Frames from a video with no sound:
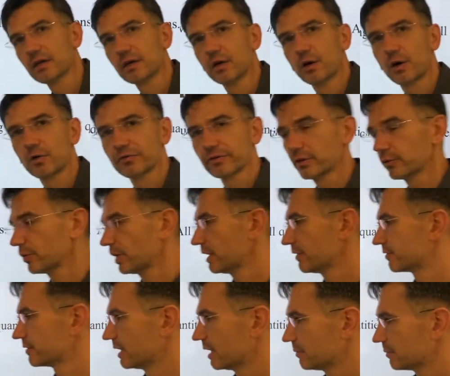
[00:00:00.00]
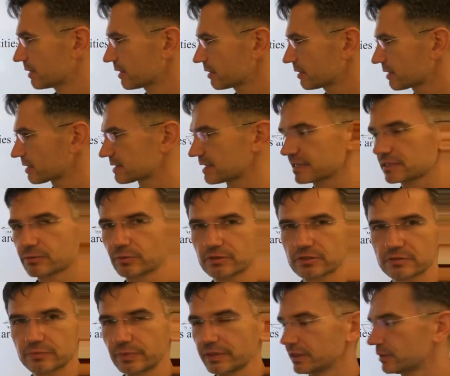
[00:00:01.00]
over the wave number, because that's what
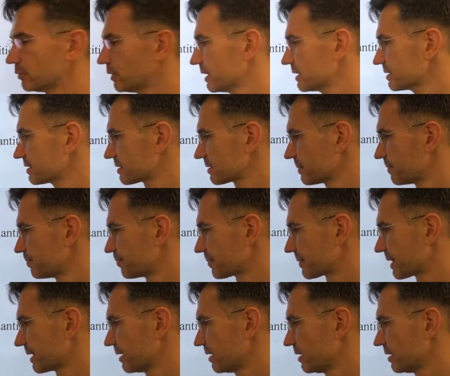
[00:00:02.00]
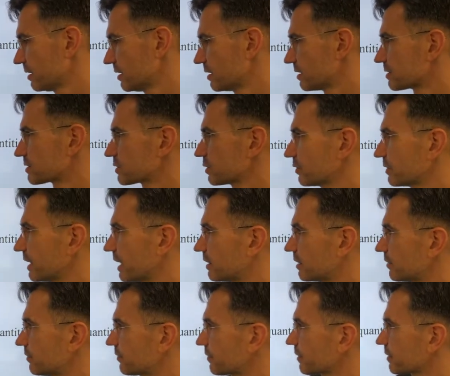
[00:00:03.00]
speed was. So then the
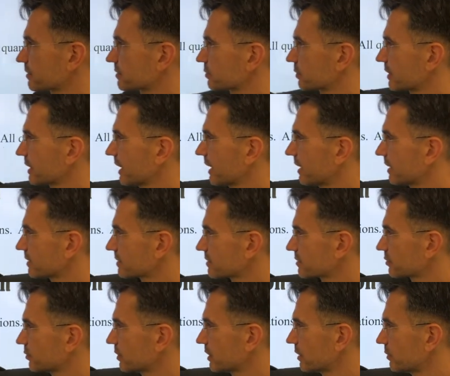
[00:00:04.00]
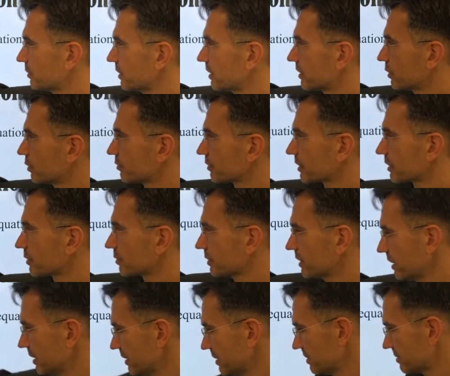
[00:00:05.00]
first one has 21 over
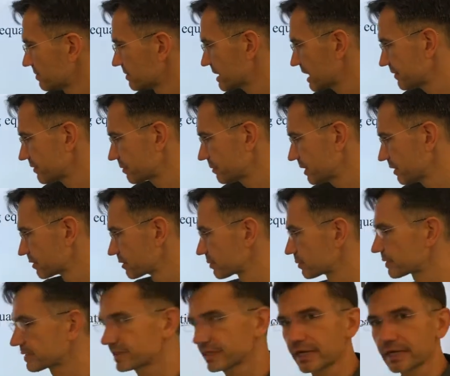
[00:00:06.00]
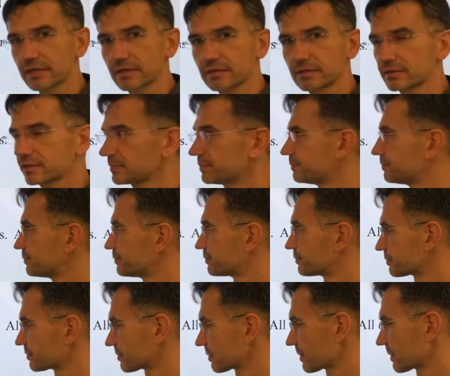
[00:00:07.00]
3, 7 meters per second.
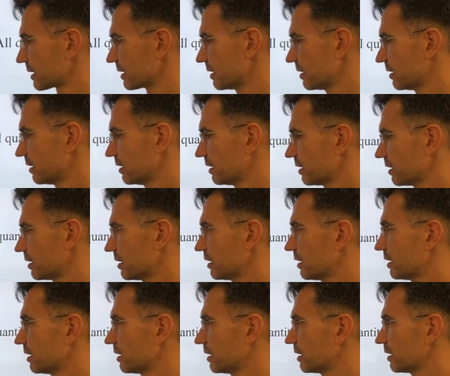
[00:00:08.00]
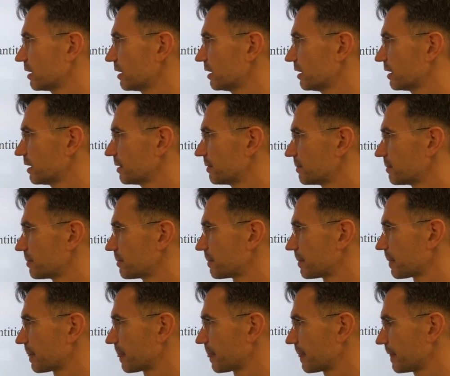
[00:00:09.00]

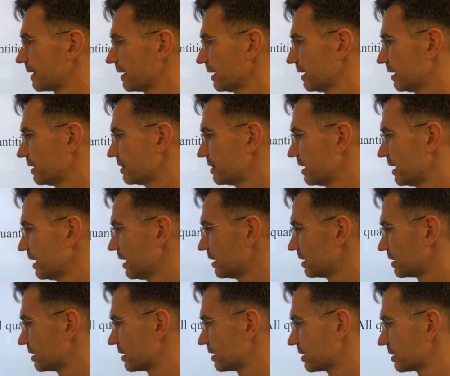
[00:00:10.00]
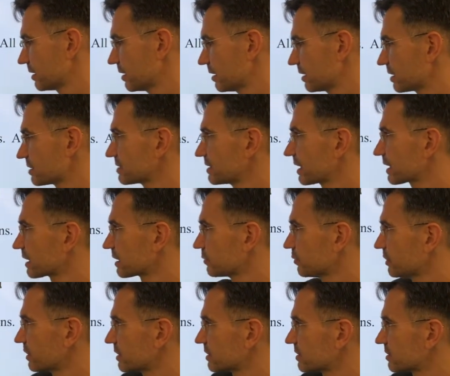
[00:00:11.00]
And then the second
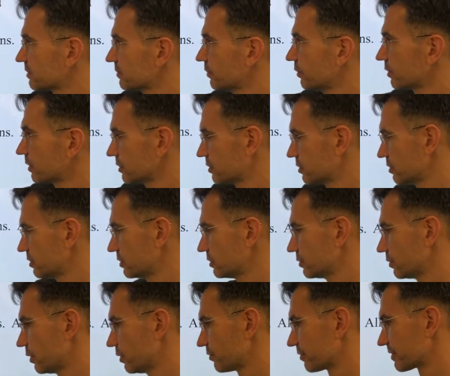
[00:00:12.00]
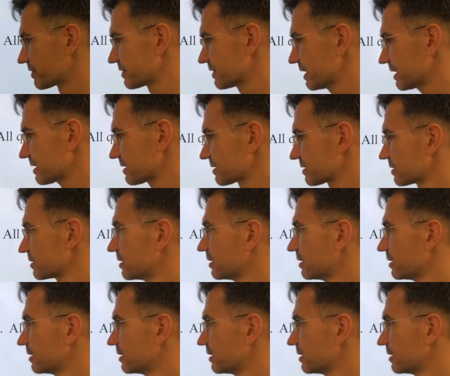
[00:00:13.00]
one is 42 over 6.